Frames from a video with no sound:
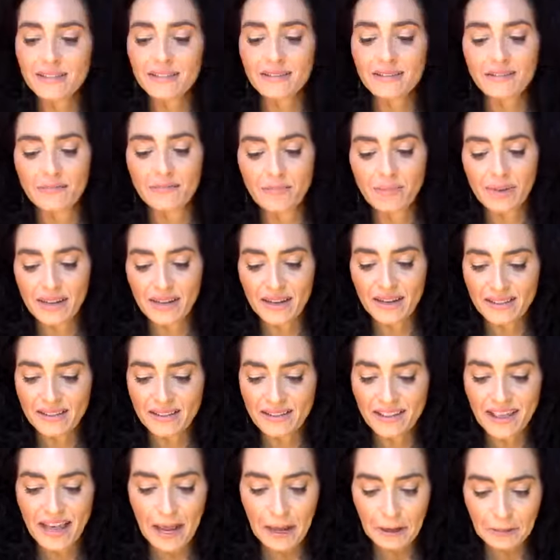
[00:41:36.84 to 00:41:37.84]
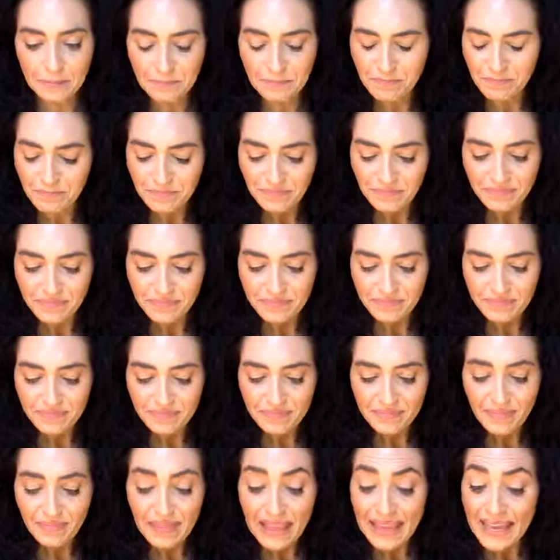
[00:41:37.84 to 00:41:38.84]
of, because of that.
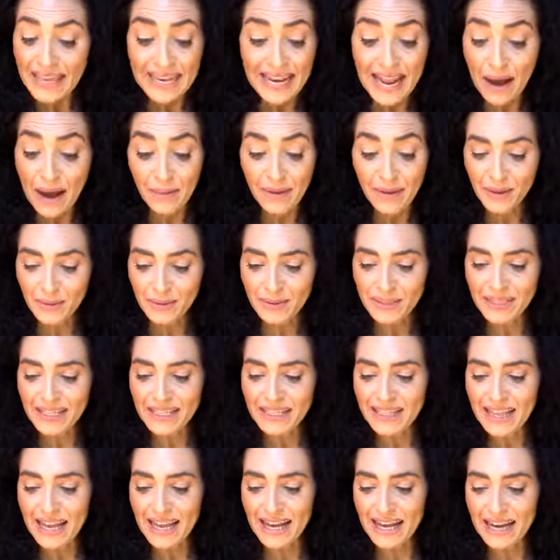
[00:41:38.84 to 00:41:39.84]
And now I don't need that